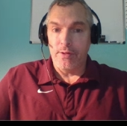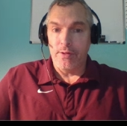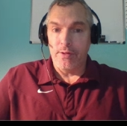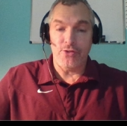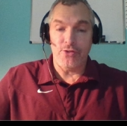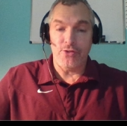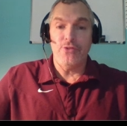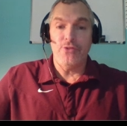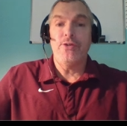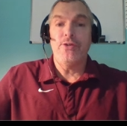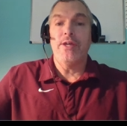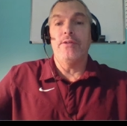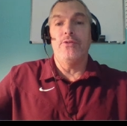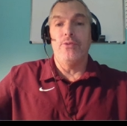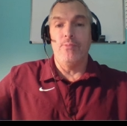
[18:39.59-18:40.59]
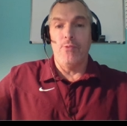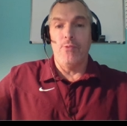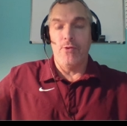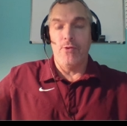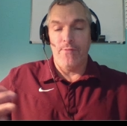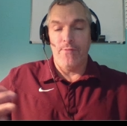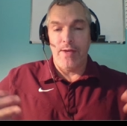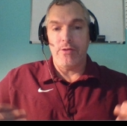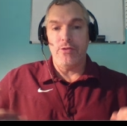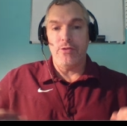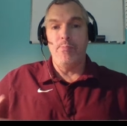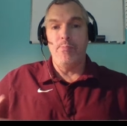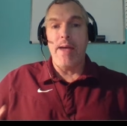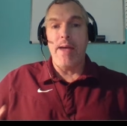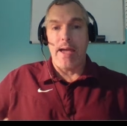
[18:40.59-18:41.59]
and so you get a little more value
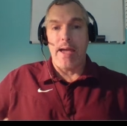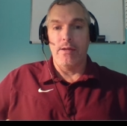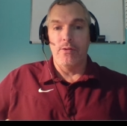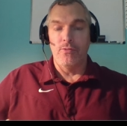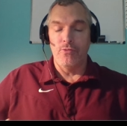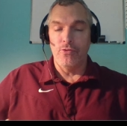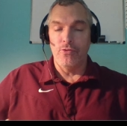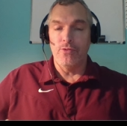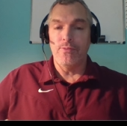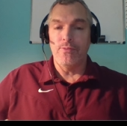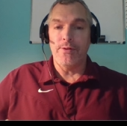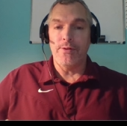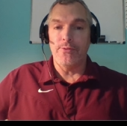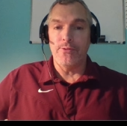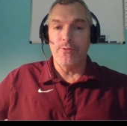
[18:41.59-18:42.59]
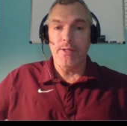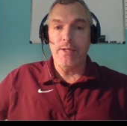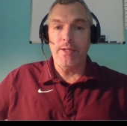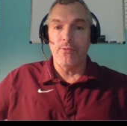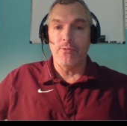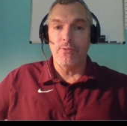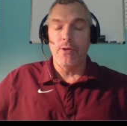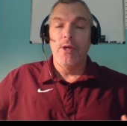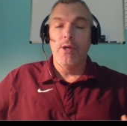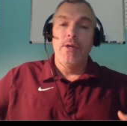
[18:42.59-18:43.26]
back. Rule one, rule equal.